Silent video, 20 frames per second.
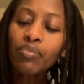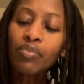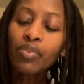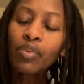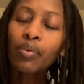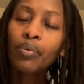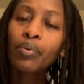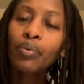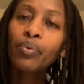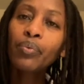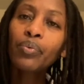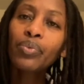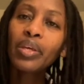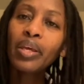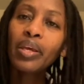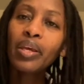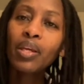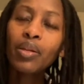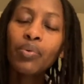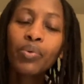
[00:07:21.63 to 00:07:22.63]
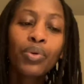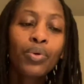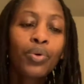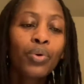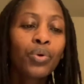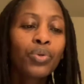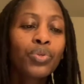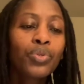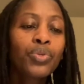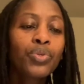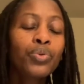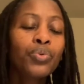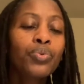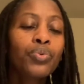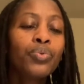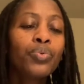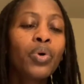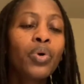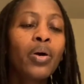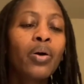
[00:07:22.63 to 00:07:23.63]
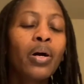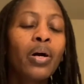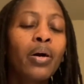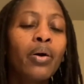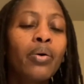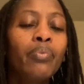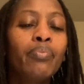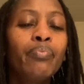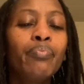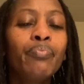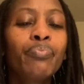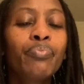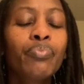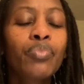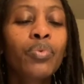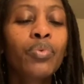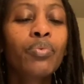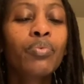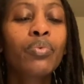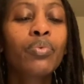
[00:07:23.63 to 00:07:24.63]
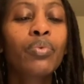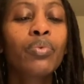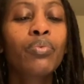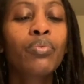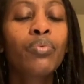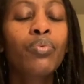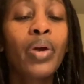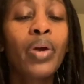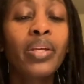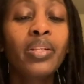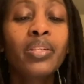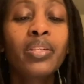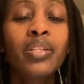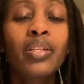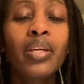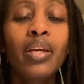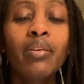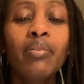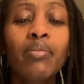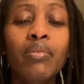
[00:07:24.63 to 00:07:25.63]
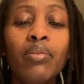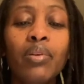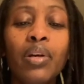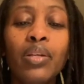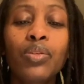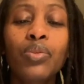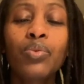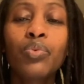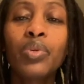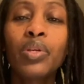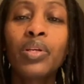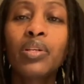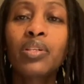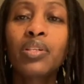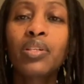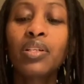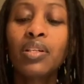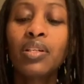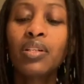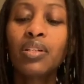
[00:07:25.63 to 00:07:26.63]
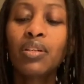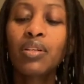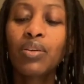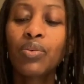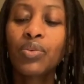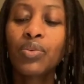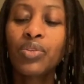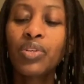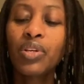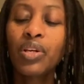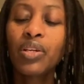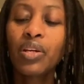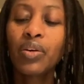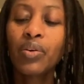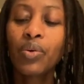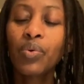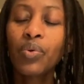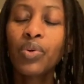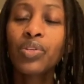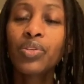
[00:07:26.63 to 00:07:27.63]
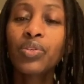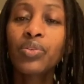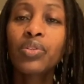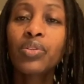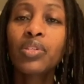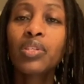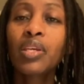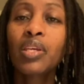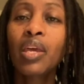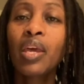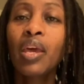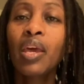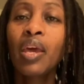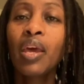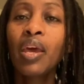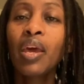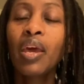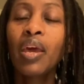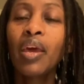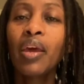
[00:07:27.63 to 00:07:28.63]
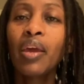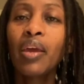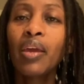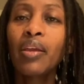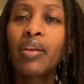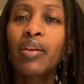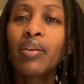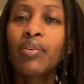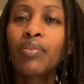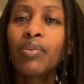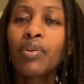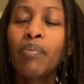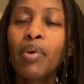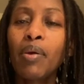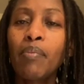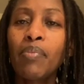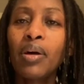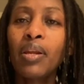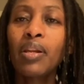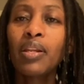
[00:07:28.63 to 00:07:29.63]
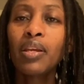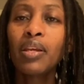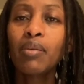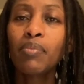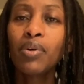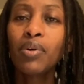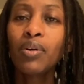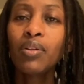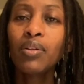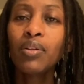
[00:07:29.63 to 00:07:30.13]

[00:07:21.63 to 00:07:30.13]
then we go to Wednesday, as we are still considering our questions, and remember Nabal.